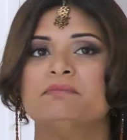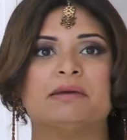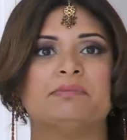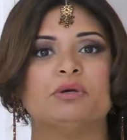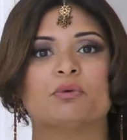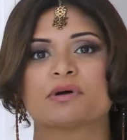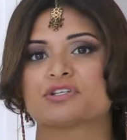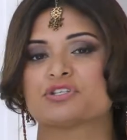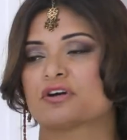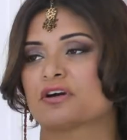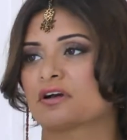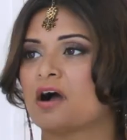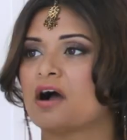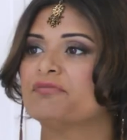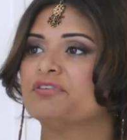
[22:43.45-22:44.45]
Maybe you want to
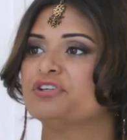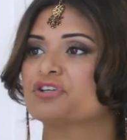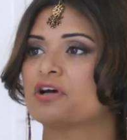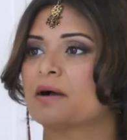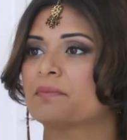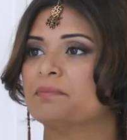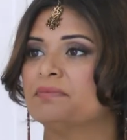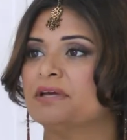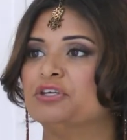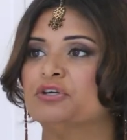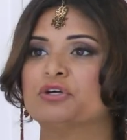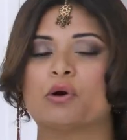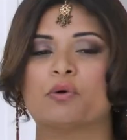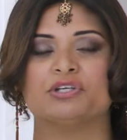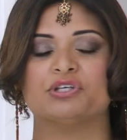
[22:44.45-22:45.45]
start a coffee shop and
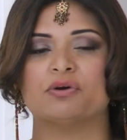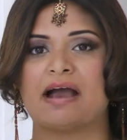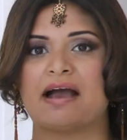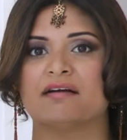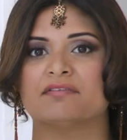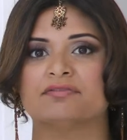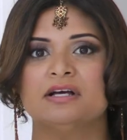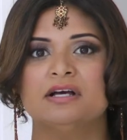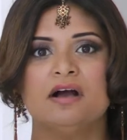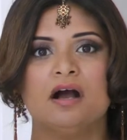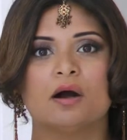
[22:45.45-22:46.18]
you go and you have